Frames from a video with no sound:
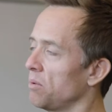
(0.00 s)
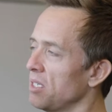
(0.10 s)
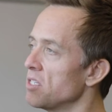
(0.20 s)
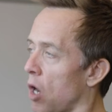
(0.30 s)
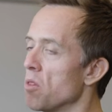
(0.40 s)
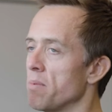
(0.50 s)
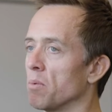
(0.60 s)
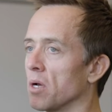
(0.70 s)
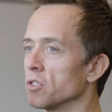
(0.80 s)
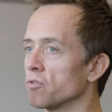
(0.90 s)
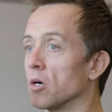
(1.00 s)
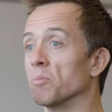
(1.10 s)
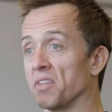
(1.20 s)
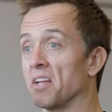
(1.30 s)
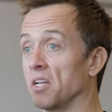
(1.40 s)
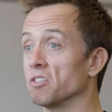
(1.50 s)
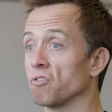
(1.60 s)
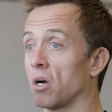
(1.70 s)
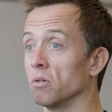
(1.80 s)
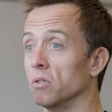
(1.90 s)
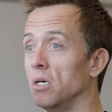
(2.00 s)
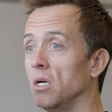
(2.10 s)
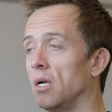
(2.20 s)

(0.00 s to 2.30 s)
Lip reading: we didn't know the men were going to struggle, but they did struggle.